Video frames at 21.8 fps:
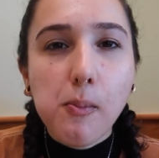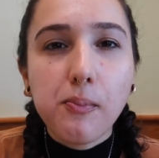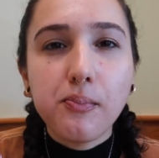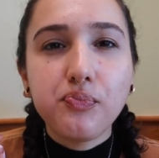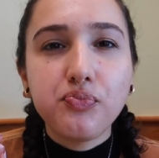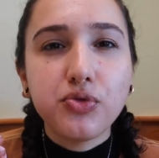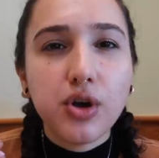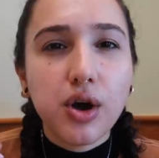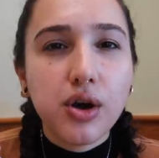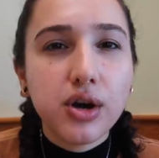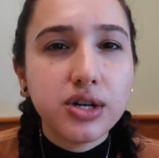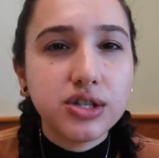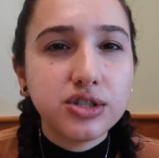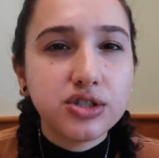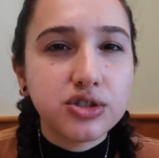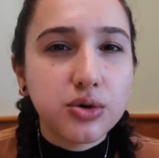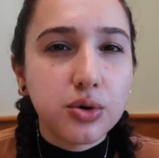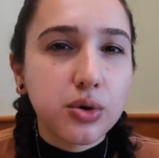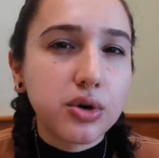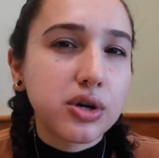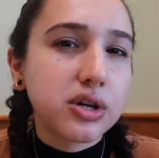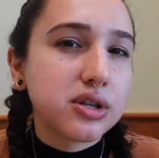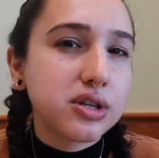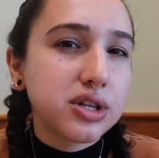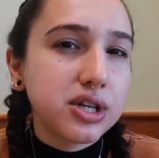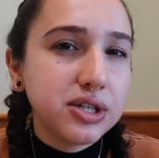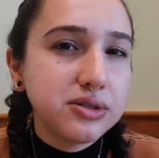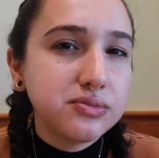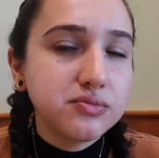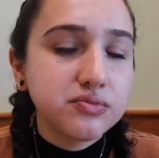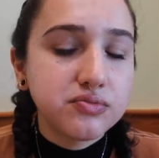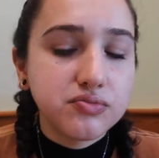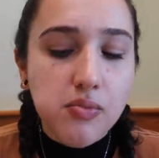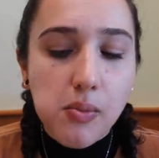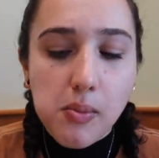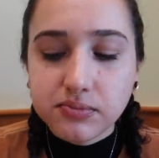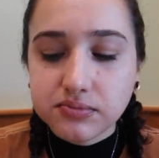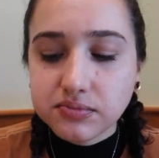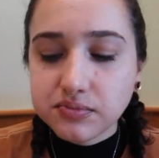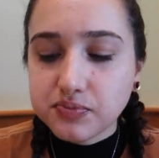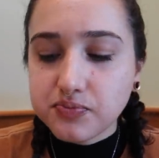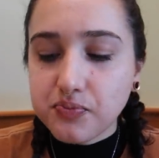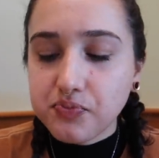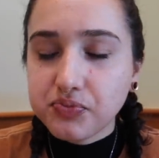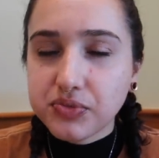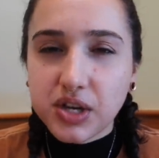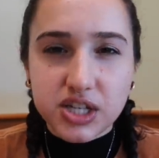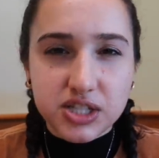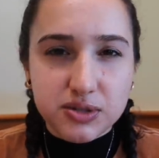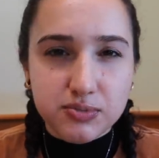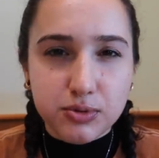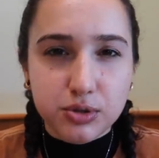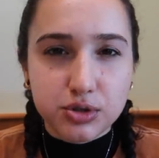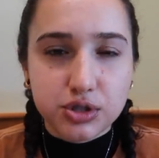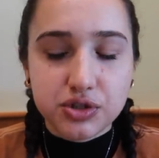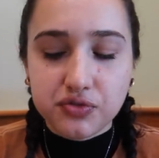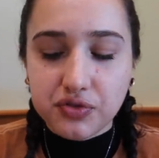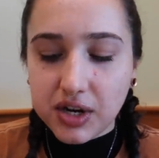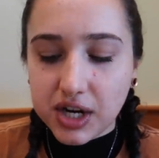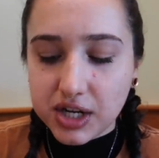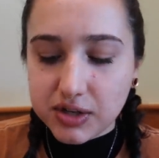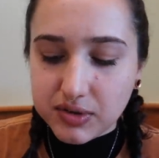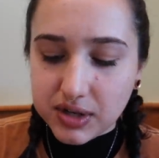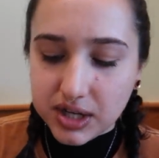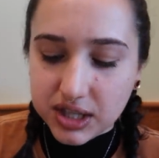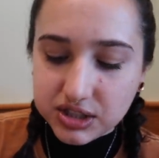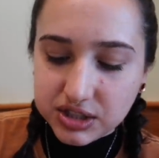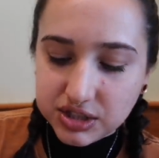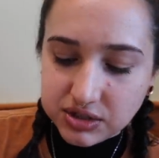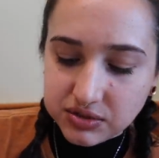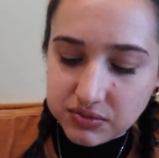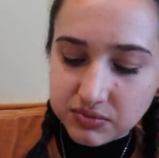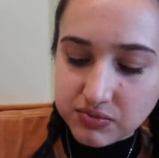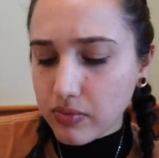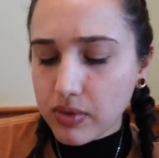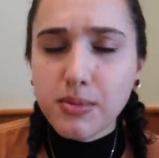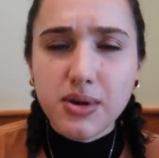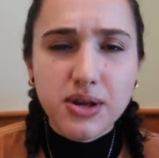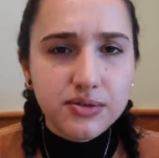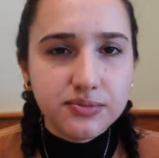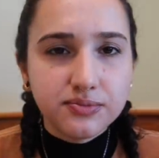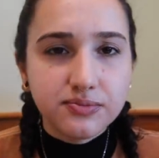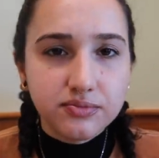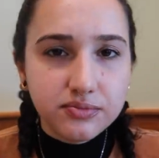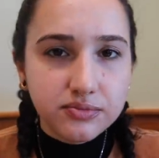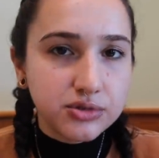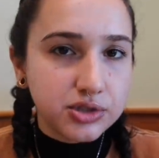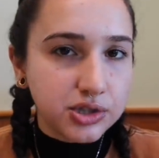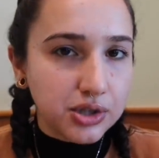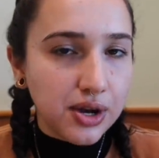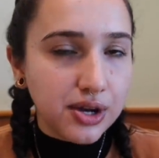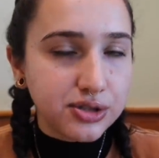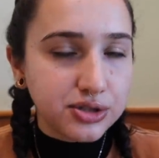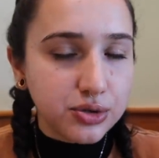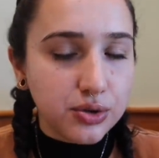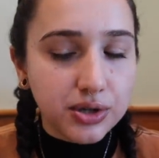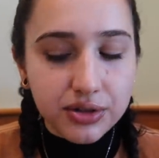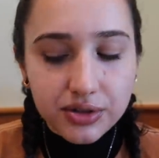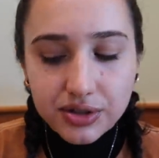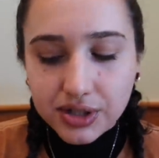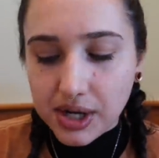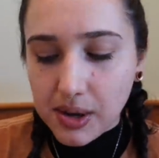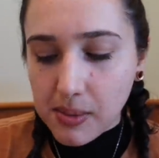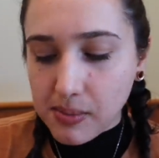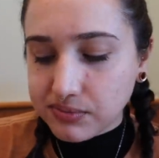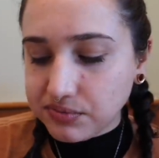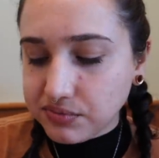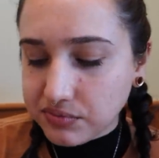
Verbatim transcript: Not as oily as most fried rice. I mean, still has oil in it.